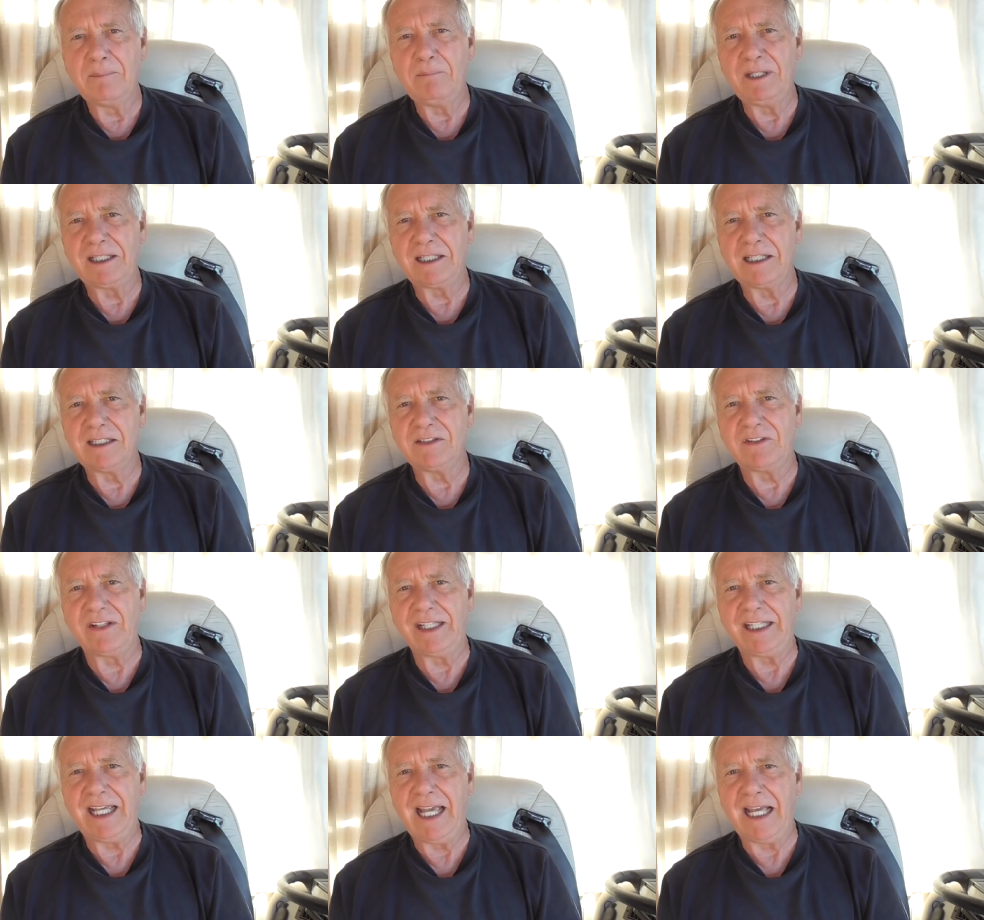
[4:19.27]
because
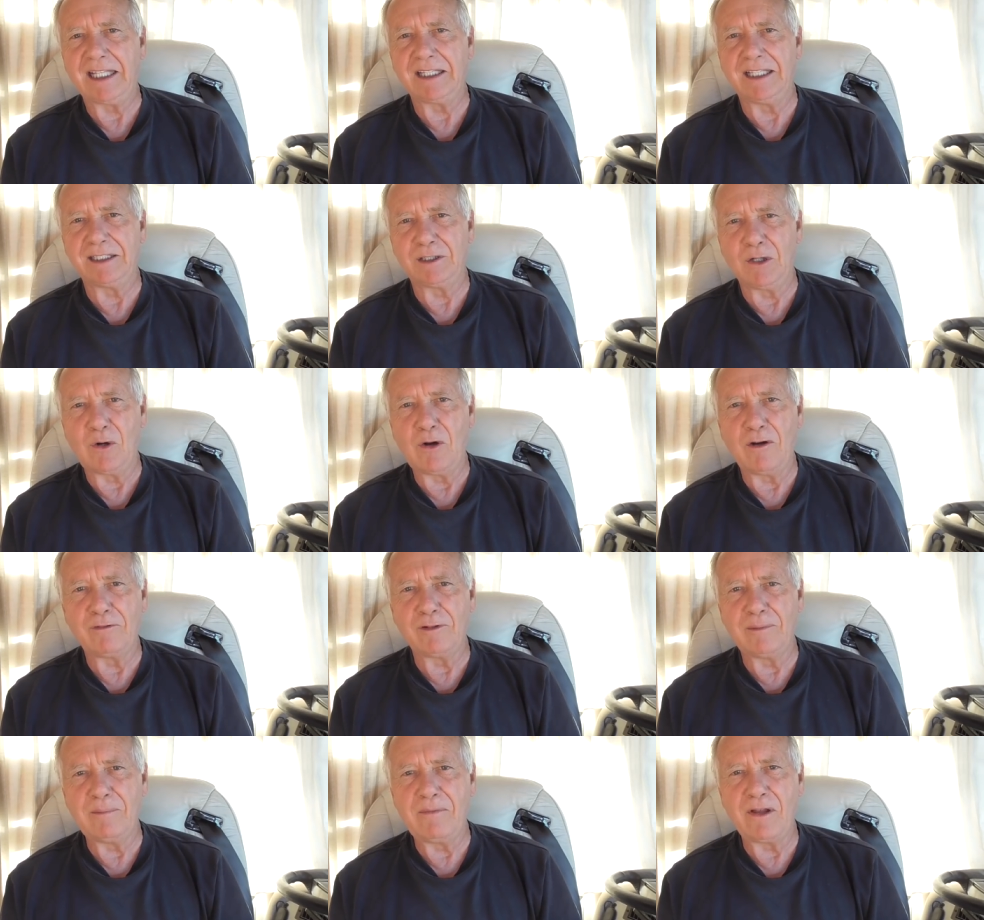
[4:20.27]
they can't let go of
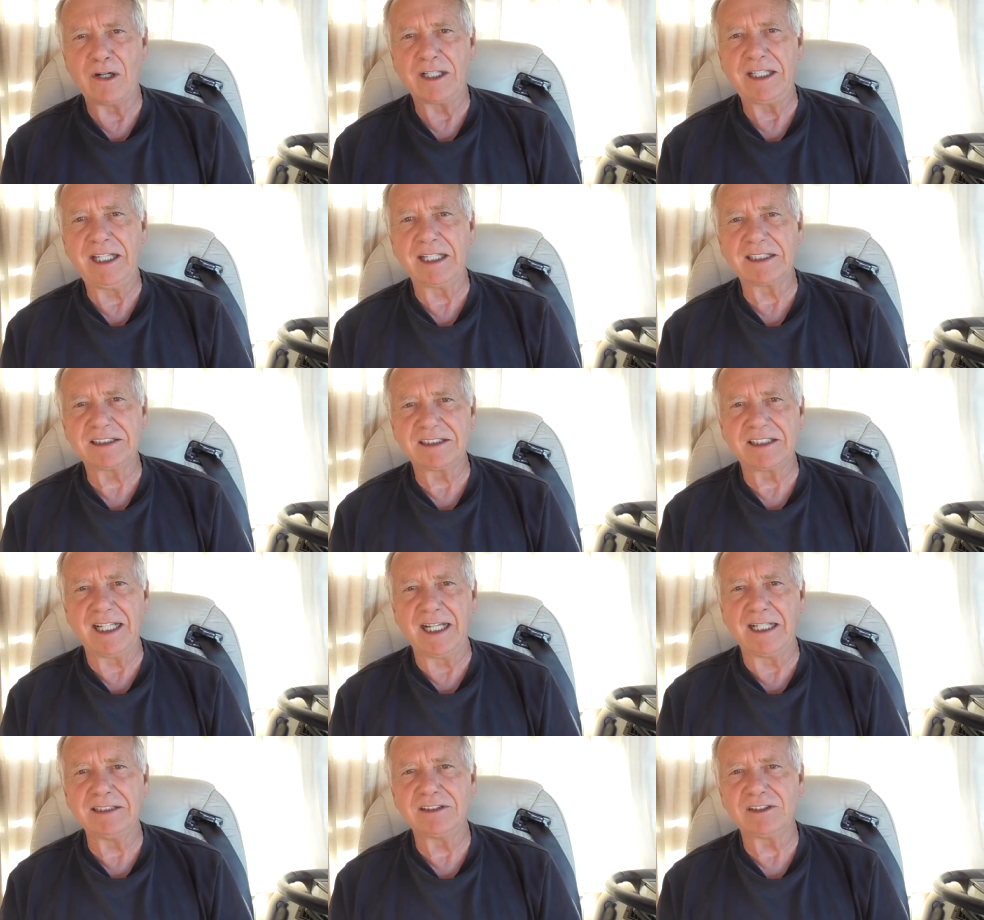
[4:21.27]
them. Their
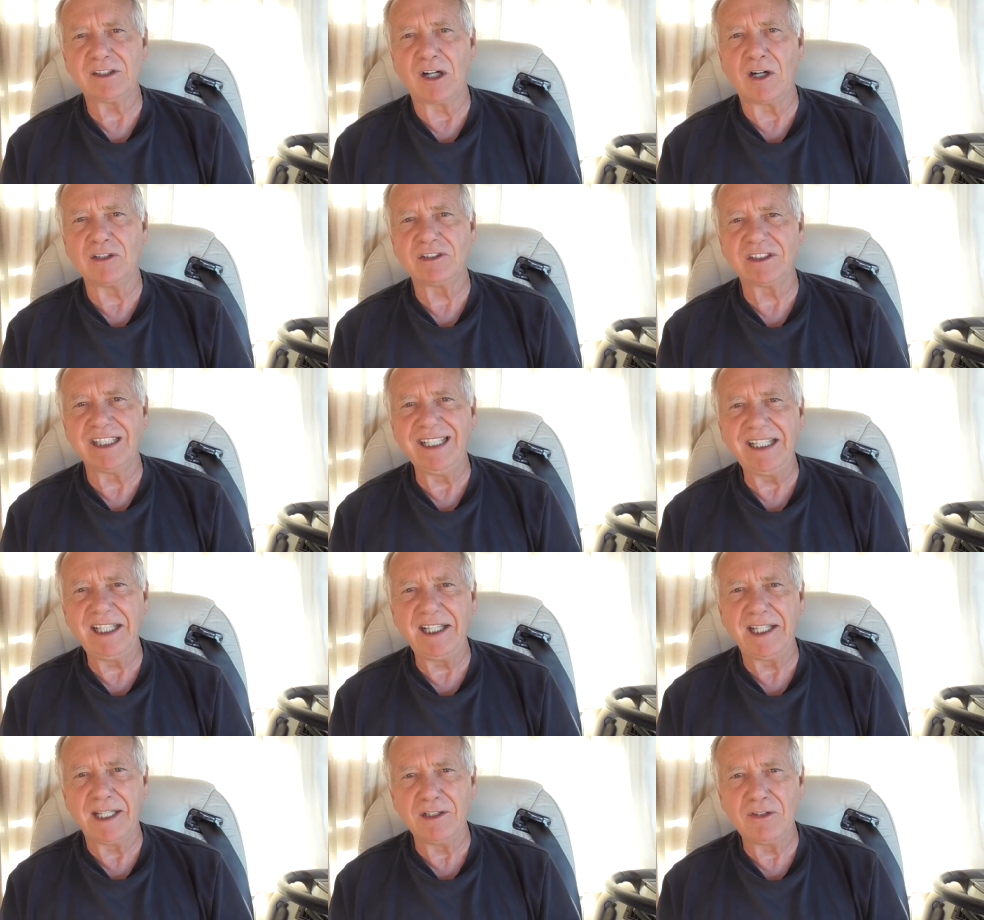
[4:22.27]
kickstands are
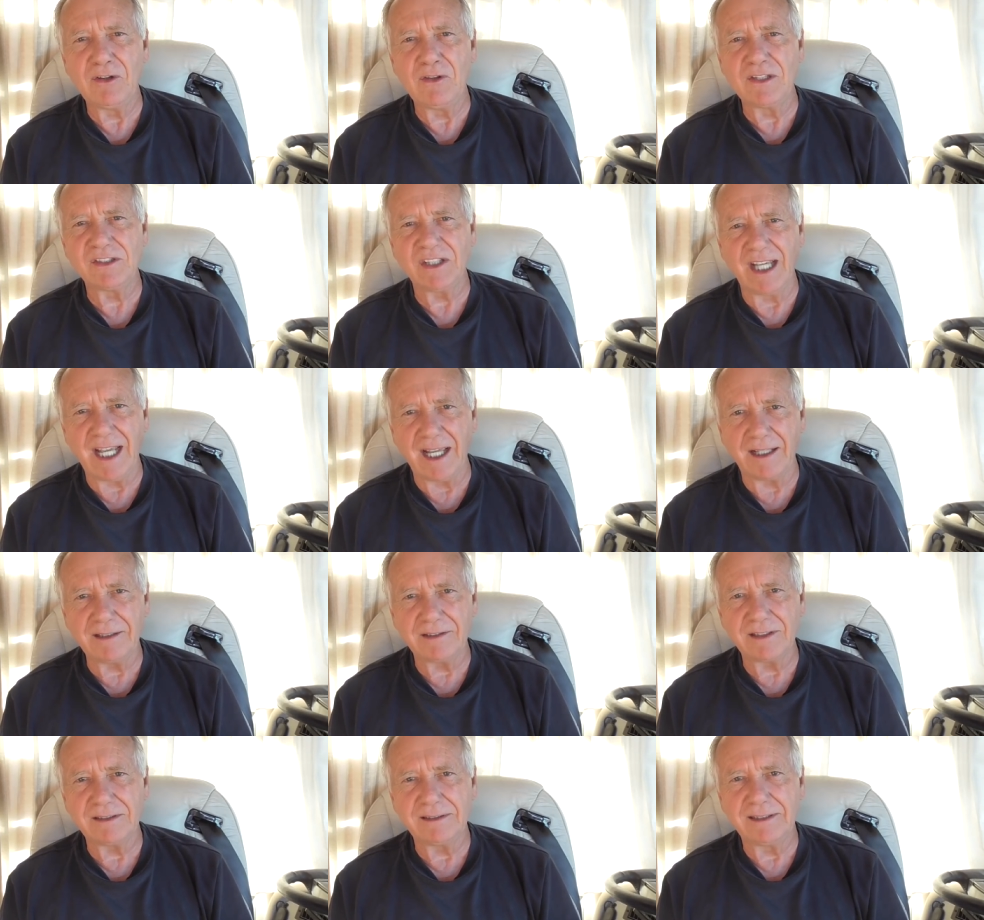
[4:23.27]
sinking into the
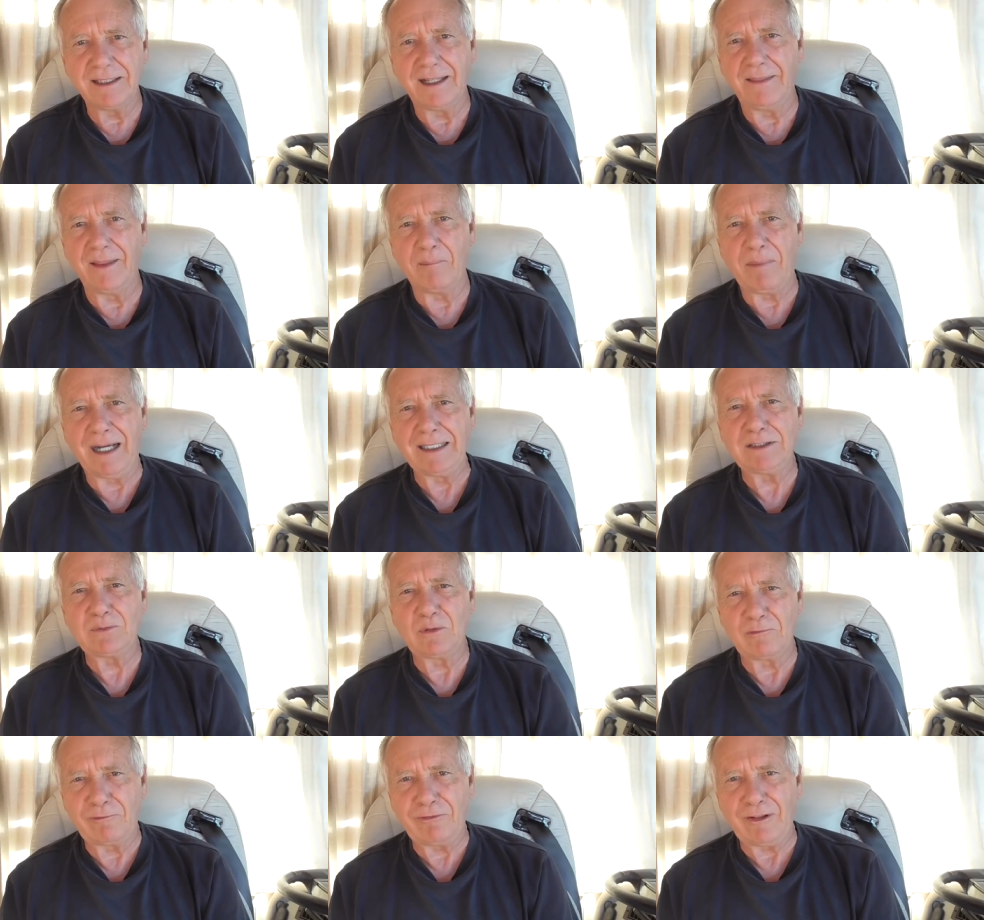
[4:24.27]
sand, and the bikes
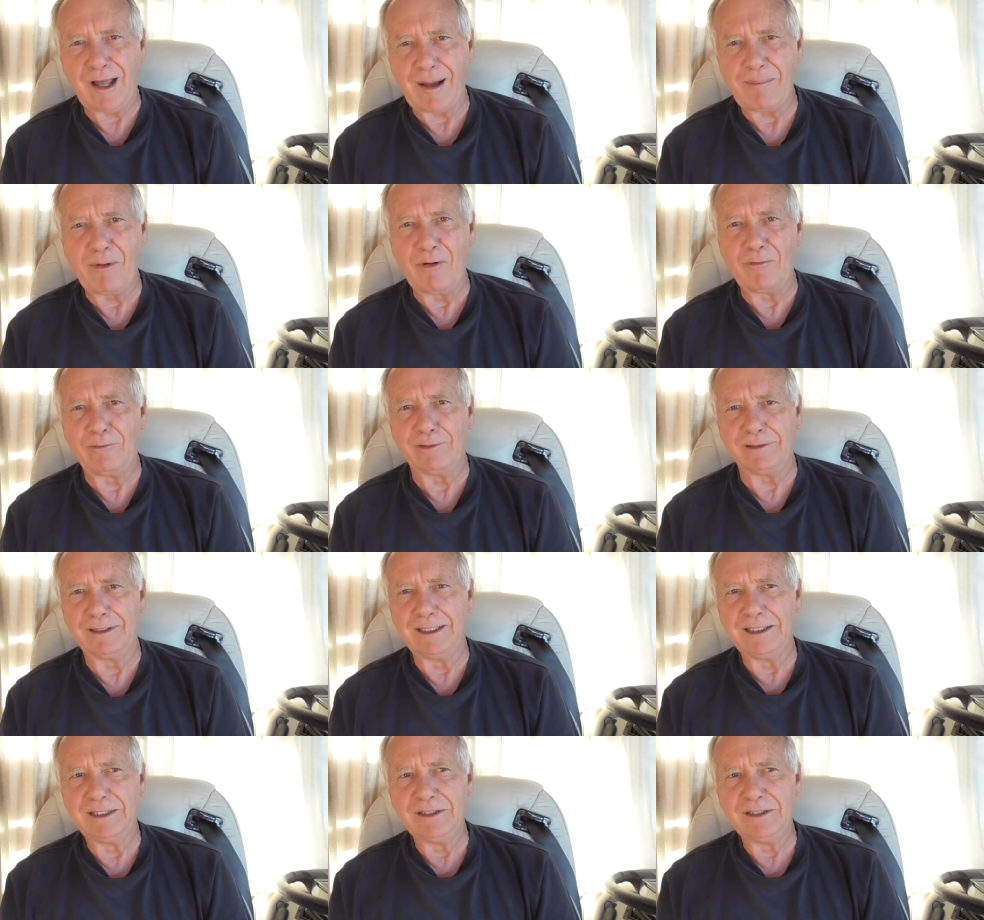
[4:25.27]
will flop over.